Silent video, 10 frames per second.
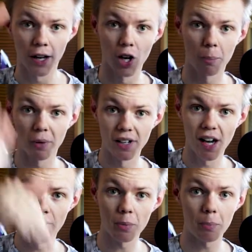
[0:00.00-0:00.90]
and up and
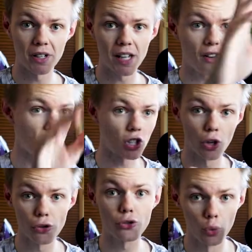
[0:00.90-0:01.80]
down, up and down. She
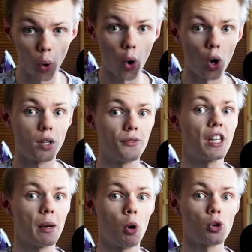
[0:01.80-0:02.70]
goes through all of
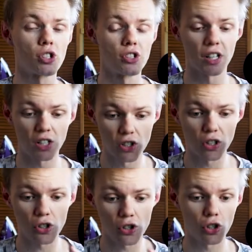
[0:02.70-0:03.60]
the emotions. Like she's
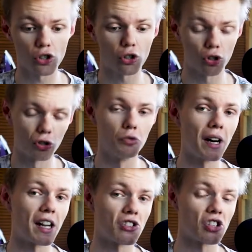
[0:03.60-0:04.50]
got such good
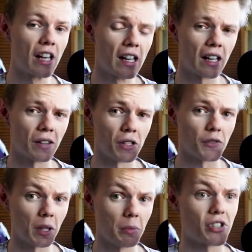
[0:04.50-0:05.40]
range in this
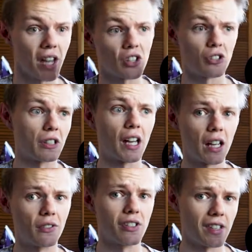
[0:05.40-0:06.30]
film. It's actually
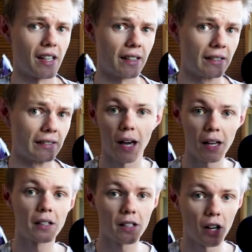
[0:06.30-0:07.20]
kind of insane.
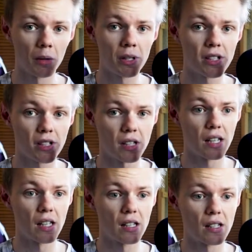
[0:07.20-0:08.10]
Ana de Armas
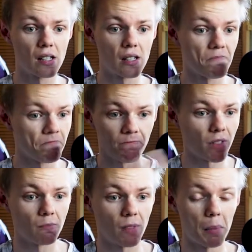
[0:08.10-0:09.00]
is
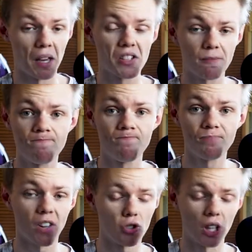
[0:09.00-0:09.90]
amazing.
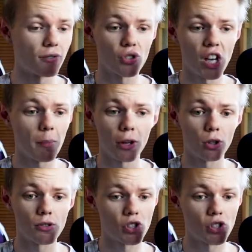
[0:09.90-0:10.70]
That's all I have to say about her.